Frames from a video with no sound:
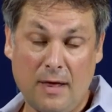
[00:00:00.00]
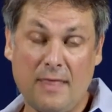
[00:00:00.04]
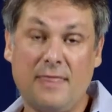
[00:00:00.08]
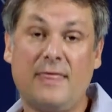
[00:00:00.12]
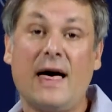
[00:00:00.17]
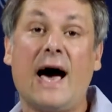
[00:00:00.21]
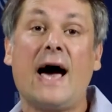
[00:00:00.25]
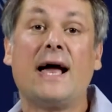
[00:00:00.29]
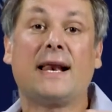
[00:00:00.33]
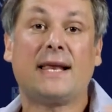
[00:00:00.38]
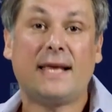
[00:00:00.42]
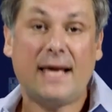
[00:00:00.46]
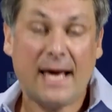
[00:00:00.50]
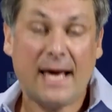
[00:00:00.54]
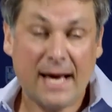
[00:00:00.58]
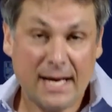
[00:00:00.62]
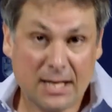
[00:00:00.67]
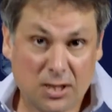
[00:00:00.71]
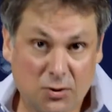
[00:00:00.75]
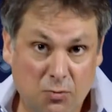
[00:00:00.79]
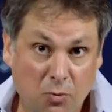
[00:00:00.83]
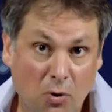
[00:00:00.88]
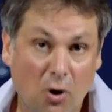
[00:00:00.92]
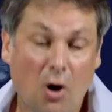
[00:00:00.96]
that
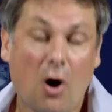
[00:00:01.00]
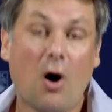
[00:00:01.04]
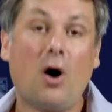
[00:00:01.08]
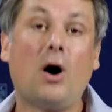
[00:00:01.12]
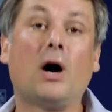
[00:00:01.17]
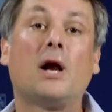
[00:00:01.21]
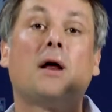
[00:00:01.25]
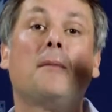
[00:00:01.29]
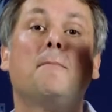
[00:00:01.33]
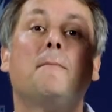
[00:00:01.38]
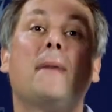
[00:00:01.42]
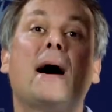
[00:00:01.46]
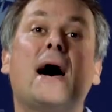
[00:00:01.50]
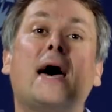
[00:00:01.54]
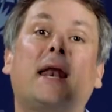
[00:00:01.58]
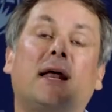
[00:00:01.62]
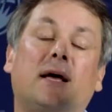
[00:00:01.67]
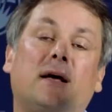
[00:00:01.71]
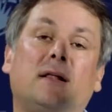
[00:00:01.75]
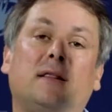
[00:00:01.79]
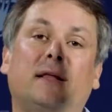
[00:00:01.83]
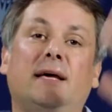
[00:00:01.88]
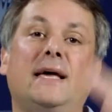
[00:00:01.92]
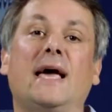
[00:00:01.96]
case will
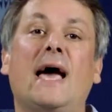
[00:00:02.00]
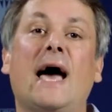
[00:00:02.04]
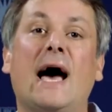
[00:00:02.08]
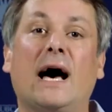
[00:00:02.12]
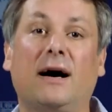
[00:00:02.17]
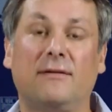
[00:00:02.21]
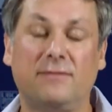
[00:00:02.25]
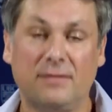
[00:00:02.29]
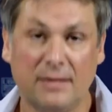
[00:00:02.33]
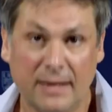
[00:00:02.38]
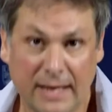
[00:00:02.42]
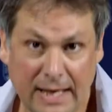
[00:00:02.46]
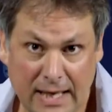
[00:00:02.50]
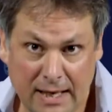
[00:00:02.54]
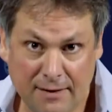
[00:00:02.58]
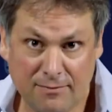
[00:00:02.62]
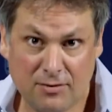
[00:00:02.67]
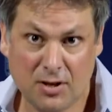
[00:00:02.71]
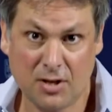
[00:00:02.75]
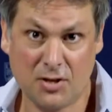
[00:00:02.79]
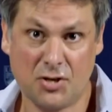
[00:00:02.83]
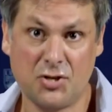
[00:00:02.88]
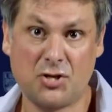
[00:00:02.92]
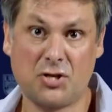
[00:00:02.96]
automatically have leave
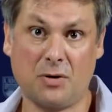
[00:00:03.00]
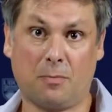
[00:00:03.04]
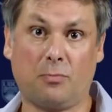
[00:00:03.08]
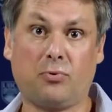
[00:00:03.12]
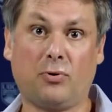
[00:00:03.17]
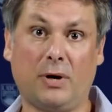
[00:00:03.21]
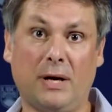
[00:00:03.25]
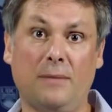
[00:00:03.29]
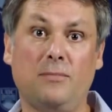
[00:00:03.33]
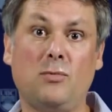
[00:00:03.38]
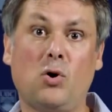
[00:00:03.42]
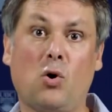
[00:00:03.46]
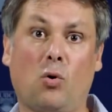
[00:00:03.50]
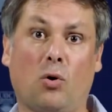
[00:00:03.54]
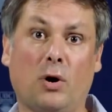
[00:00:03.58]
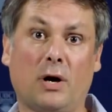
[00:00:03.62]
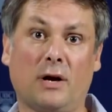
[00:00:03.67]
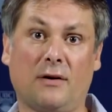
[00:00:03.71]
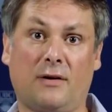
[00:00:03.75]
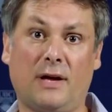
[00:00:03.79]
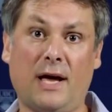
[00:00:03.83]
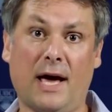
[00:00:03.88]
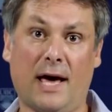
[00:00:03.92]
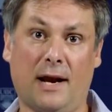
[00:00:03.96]
to the Supreme Court
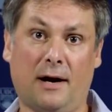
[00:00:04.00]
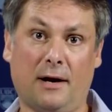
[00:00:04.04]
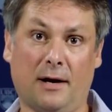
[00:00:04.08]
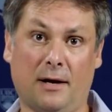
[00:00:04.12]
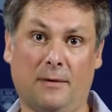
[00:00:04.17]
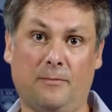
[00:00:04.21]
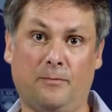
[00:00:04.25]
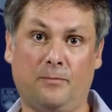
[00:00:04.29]
of Canada.